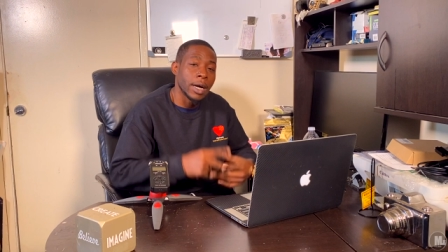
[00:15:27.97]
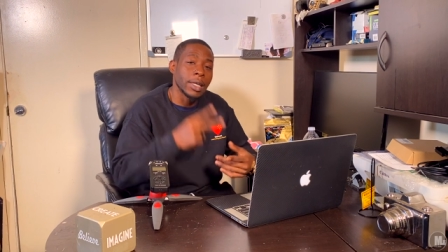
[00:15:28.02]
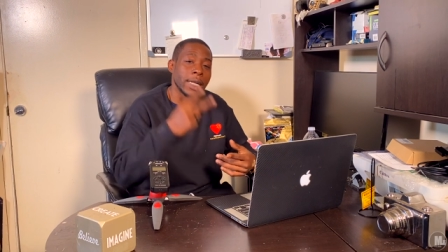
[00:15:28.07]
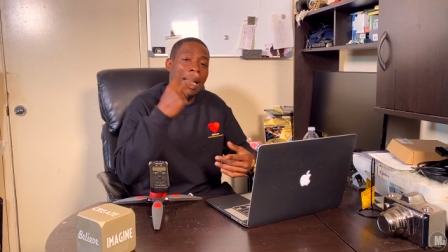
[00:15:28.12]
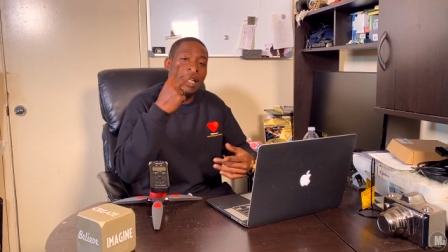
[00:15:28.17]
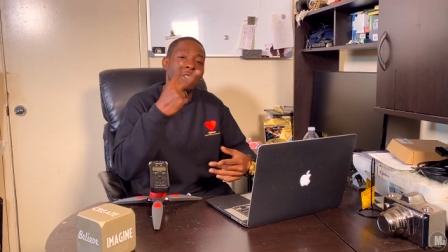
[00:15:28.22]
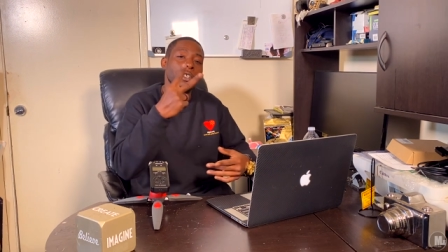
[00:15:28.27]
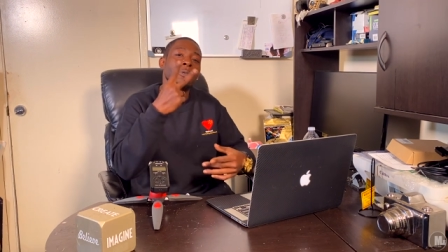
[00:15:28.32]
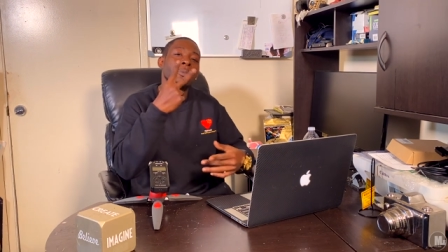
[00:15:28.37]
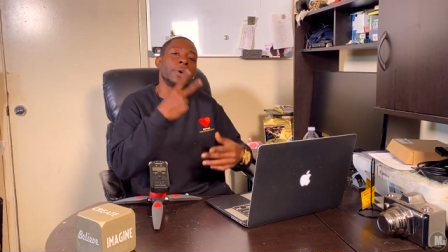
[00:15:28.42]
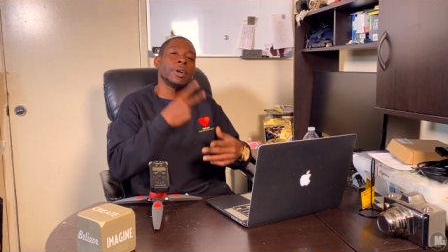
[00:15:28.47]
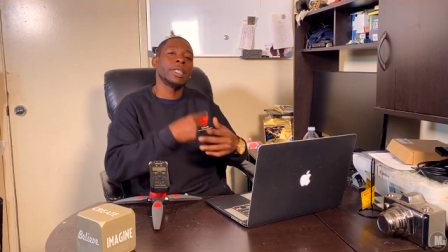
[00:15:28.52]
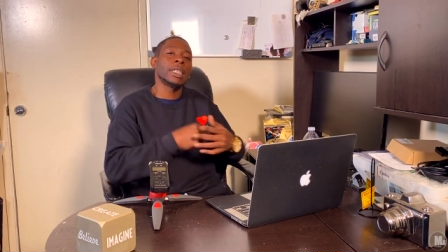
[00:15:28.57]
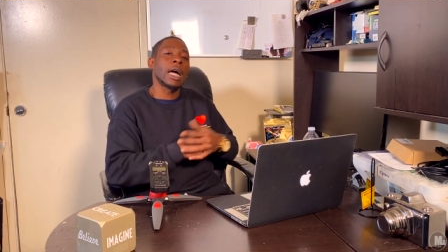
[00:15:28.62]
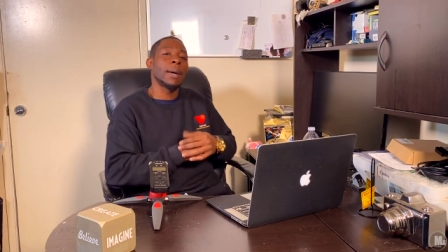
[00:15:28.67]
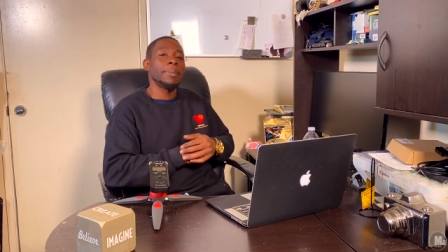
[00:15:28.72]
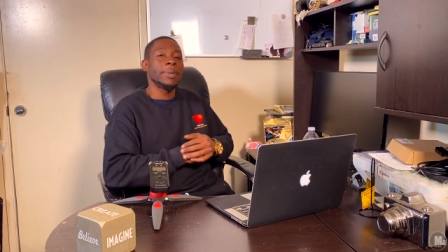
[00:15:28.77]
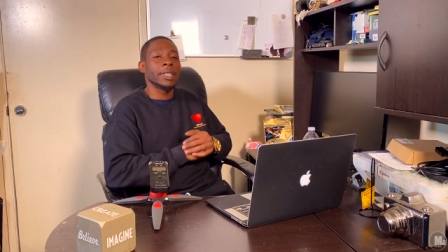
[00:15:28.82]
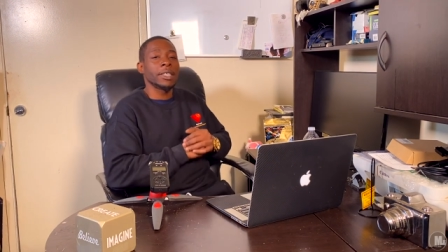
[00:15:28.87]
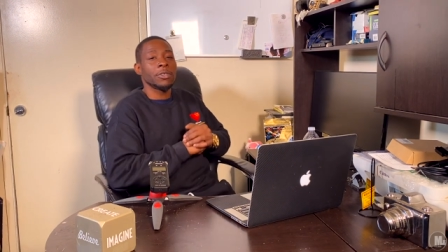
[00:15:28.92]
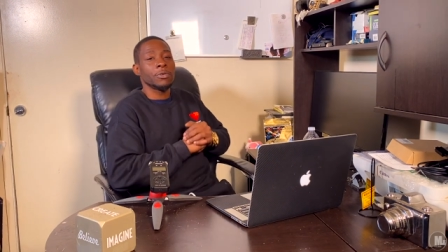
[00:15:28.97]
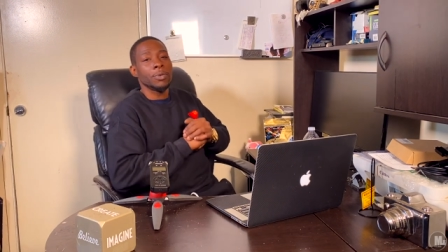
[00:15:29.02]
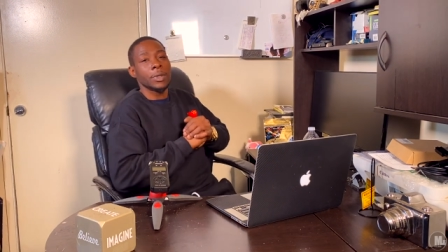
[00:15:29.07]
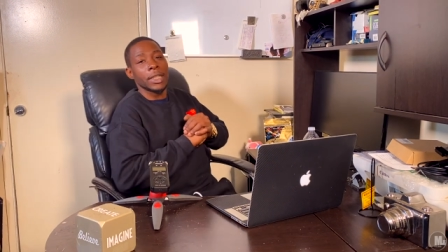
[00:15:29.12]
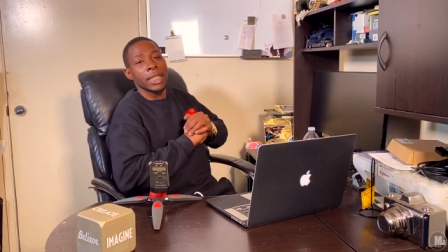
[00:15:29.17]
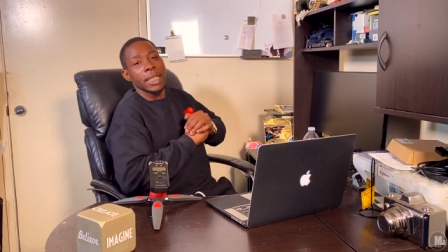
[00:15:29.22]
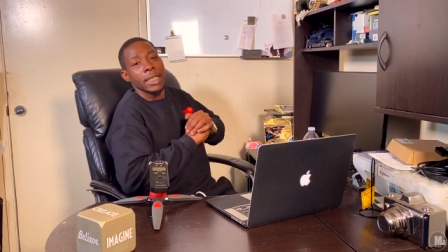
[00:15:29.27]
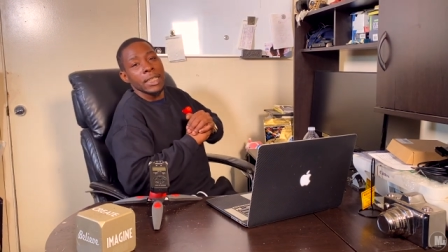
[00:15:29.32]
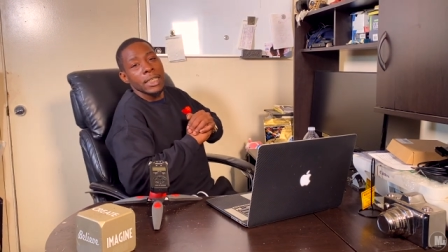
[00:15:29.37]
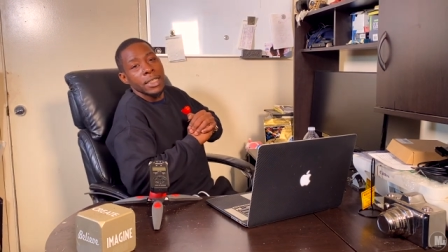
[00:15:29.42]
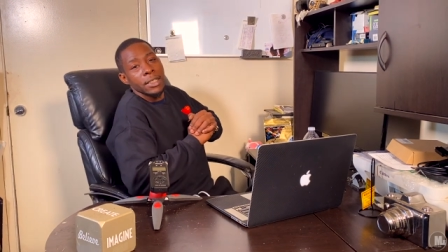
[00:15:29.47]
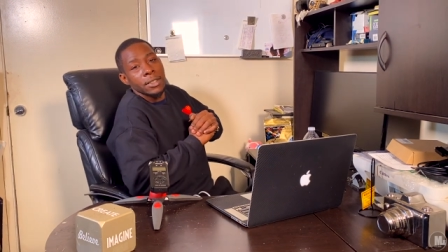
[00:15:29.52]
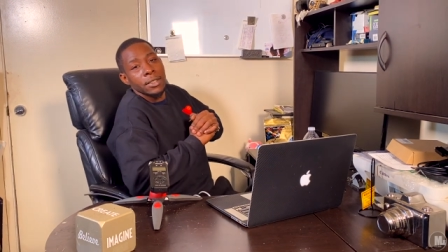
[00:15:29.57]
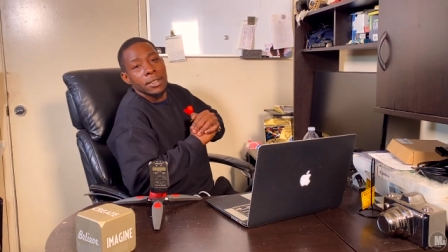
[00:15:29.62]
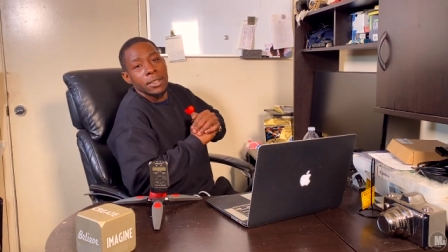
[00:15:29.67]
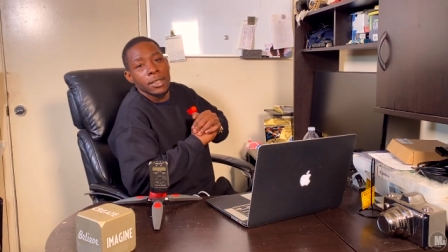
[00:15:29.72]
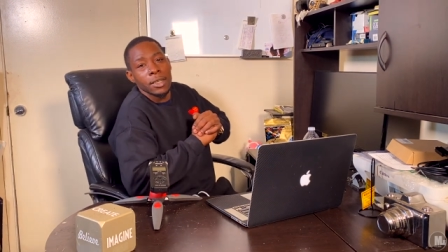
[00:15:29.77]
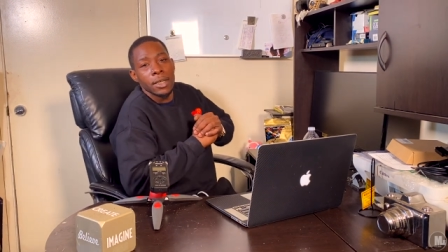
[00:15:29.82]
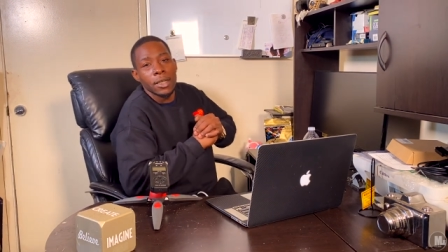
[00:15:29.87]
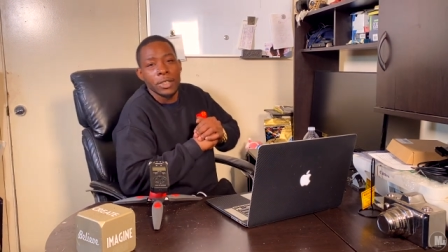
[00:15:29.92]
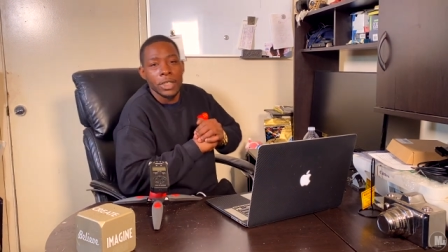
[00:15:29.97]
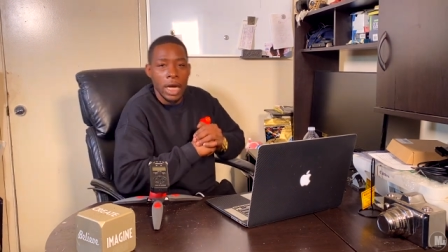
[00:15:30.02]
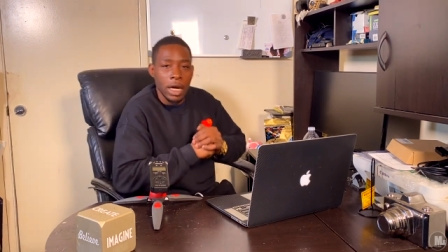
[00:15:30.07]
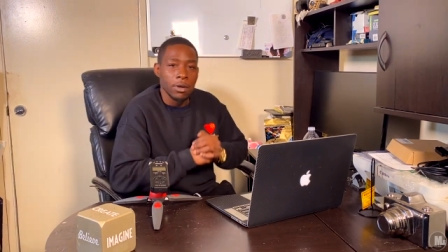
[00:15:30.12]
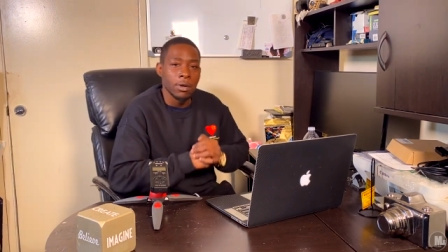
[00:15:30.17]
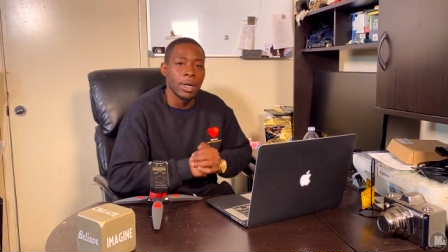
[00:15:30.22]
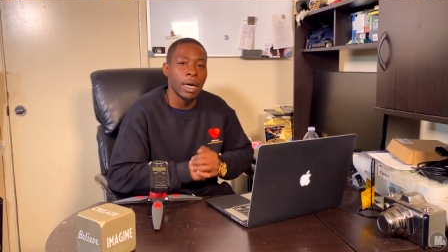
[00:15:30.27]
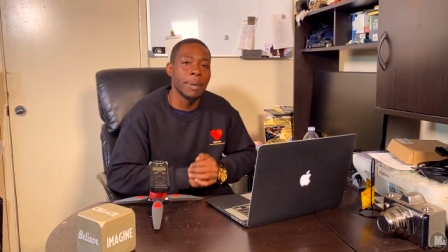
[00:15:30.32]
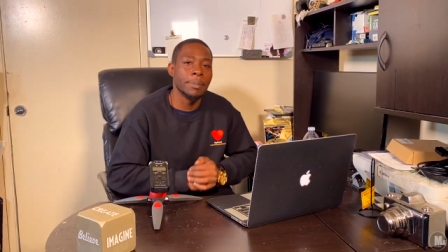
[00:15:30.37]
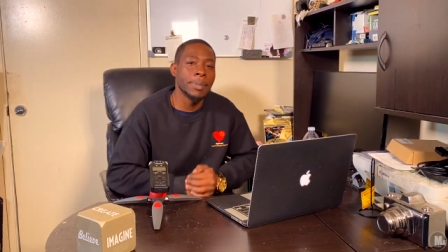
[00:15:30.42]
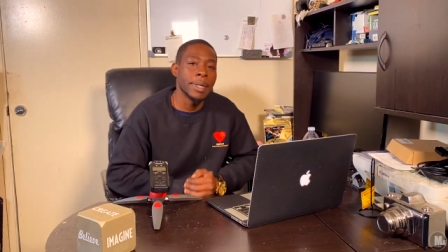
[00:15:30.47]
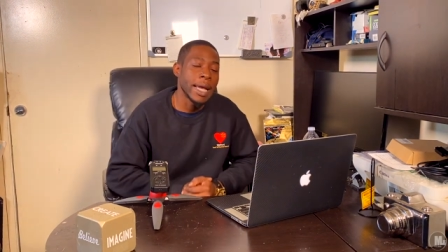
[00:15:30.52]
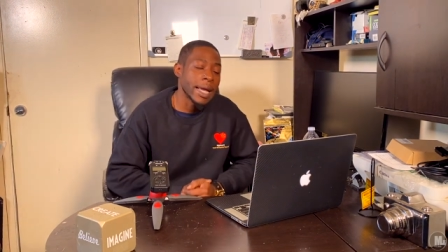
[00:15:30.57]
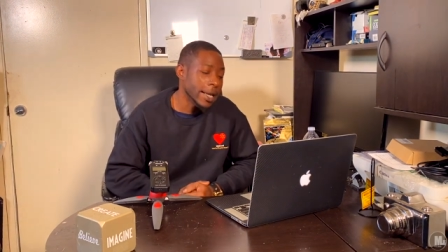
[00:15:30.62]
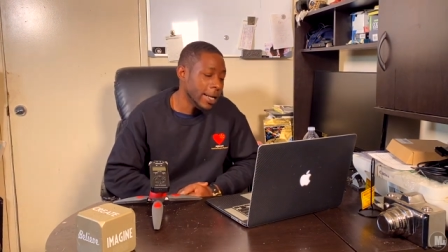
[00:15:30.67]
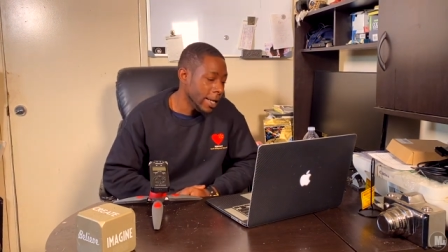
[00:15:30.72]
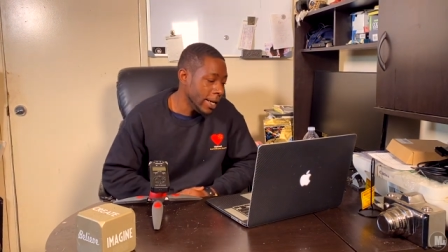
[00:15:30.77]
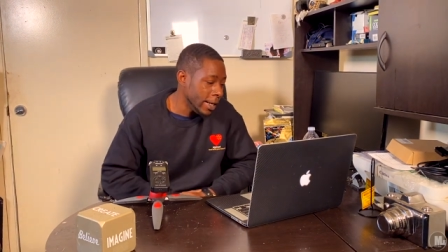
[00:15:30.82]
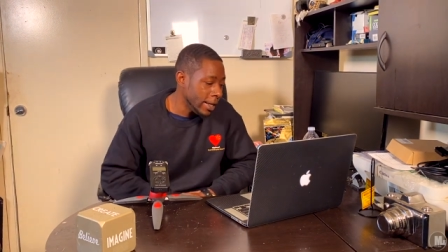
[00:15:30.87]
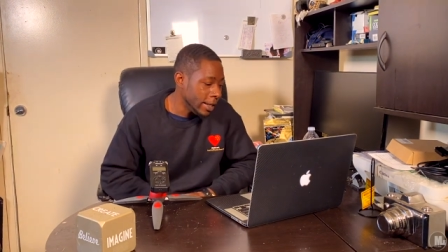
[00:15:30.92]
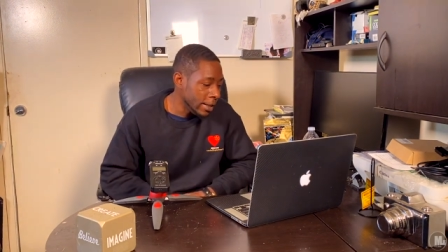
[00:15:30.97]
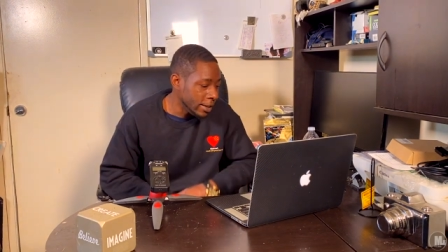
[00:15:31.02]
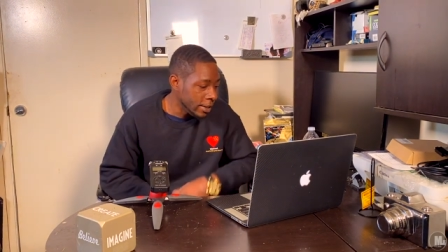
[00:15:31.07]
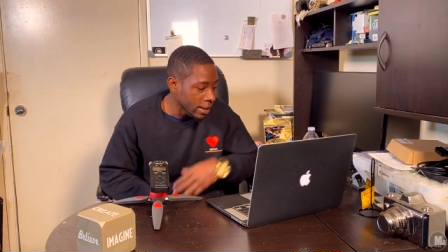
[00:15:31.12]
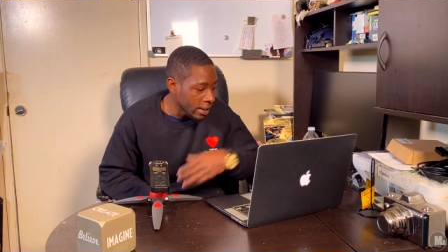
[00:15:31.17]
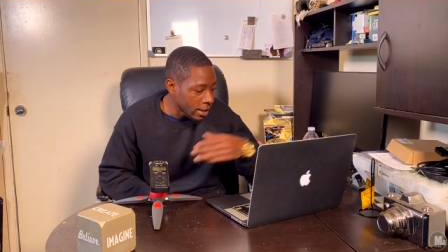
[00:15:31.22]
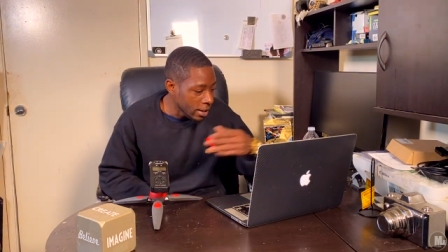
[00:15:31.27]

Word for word: we got two more topics within this channel update and